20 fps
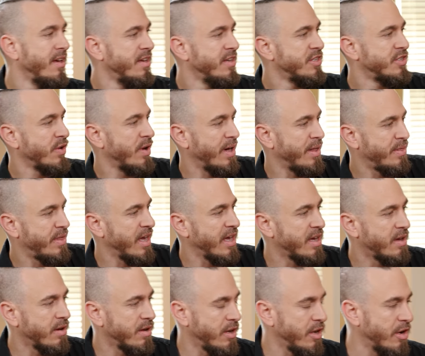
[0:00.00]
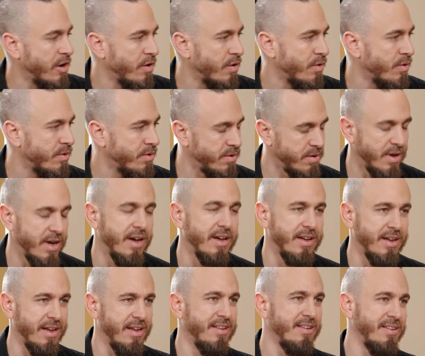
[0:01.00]
So I think, you know,
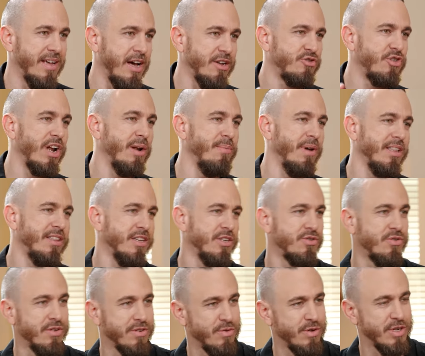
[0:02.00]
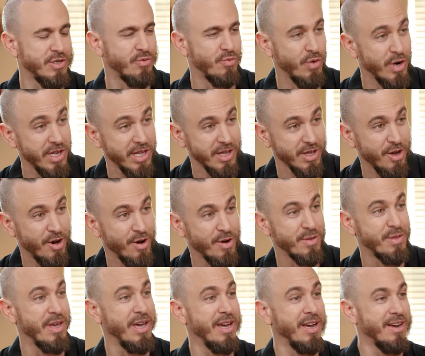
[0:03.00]
I'll try to make this, this really long
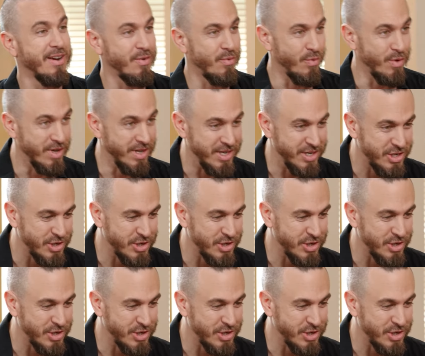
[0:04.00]
thing really